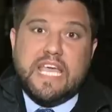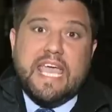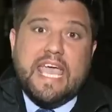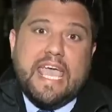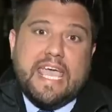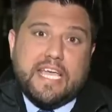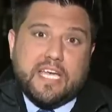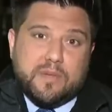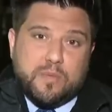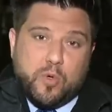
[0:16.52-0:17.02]

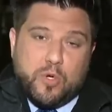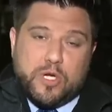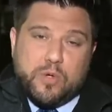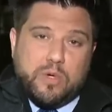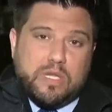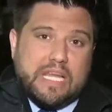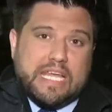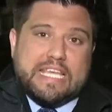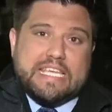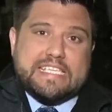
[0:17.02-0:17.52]
Hey, good morning.
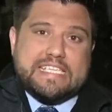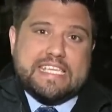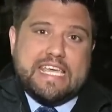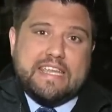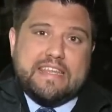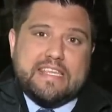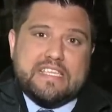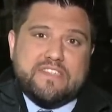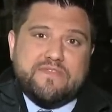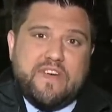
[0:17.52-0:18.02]
Well, like you
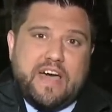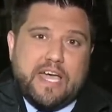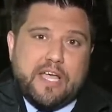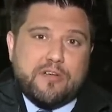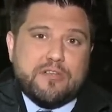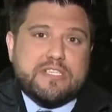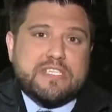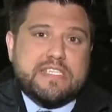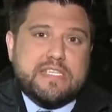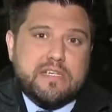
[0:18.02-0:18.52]
said, this
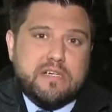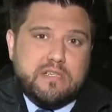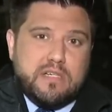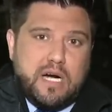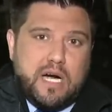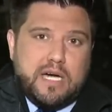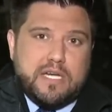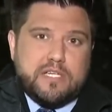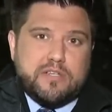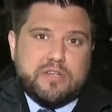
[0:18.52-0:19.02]
fire
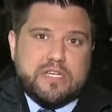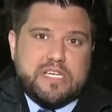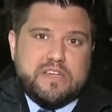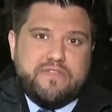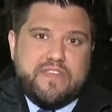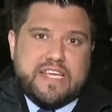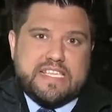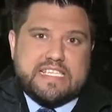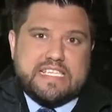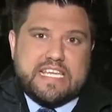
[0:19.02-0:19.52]
still under
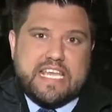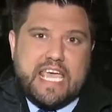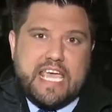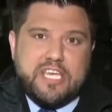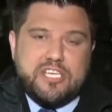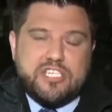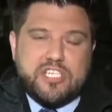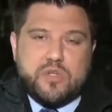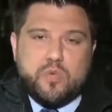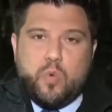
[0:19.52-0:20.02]

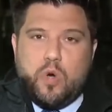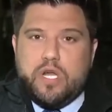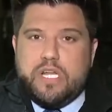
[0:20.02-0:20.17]
investigation.